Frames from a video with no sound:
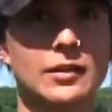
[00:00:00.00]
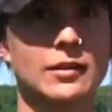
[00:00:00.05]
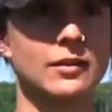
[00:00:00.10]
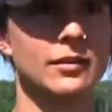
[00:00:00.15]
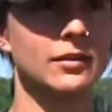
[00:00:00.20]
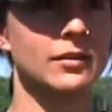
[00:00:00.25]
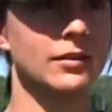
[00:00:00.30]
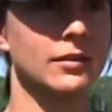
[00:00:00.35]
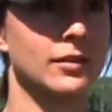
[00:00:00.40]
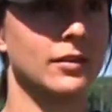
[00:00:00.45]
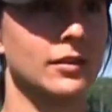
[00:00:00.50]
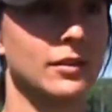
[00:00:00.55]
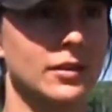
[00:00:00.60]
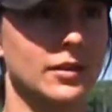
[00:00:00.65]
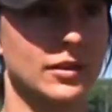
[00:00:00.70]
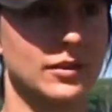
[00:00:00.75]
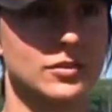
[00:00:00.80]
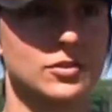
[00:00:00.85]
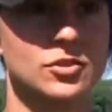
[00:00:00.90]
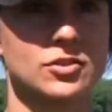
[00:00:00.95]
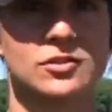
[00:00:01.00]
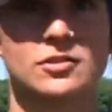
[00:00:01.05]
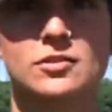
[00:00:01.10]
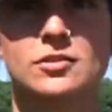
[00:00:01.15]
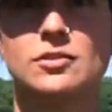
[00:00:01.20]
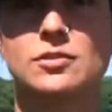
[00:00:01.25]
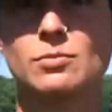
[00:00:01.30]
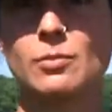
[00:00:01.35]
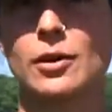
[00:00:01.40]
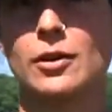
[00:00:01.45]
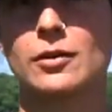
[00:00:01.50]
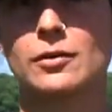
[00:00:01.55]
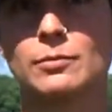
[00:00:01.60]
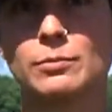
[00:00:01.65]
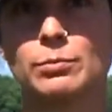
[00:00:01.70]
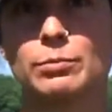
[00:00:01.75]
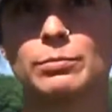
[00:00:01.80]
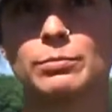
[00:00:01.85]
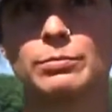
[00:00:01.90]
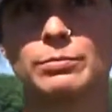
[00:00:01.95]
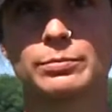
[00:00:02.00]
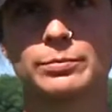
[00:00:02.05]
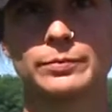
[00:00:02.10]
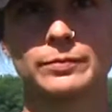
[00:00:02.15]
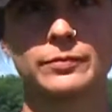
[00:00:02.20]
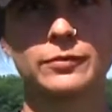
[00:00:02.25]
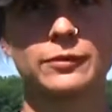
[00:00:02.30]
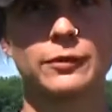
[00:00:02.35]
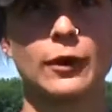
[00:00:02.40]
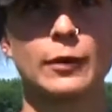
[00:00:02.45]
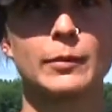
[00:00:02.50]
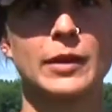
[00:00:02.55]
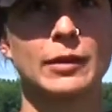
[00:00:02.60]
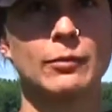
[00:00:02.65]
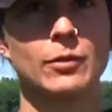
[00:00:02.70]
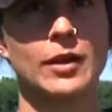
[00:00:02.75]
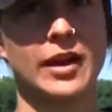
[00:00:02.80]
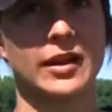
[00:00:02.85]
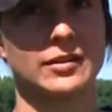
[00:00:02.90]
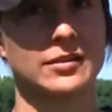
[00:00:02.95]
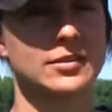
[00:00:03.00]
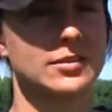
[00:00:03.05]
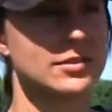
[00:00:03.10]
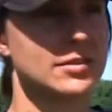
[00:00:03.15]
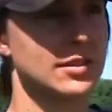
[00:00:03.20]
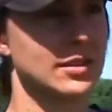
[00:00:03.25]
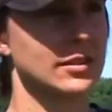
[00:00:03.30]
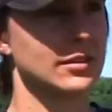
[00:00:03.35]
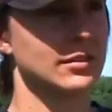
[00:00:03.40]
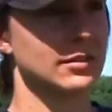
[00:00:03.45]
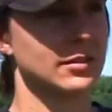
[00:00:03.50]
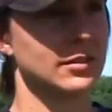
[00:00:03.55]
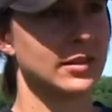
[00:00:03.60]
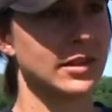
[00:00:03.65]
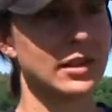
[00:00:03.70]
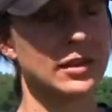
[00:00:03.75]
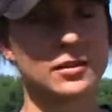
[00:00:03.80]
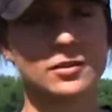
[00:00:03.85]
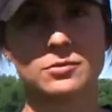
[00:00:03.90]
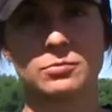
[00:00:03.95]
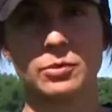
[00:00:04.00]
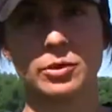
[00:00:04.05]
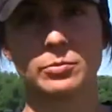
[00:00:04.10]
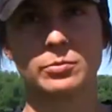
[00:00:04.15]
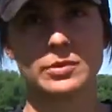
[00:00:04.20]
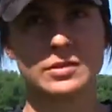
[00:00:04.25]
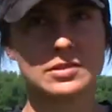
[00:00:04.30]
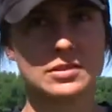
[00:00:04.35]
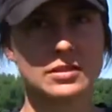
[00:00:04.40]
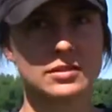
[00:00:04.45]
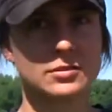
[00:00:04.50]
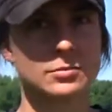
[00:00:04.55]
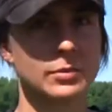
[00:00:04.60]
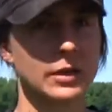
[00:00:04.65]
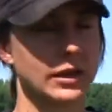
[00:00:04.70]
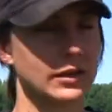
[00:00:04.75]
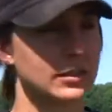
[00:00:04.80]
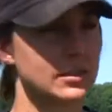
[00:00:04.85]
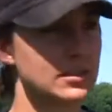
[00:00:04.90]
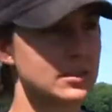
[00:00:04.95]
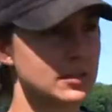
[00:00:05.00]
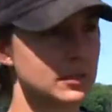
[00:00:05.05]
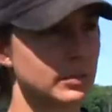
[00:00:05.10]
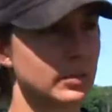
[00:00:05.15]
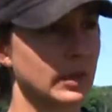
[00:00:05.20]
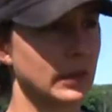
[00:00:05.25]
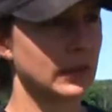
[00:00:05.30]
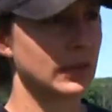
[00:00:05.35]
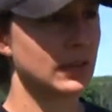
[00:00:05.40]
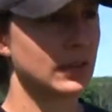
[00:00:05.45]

and that's just smart farming practice and a smart business practice. But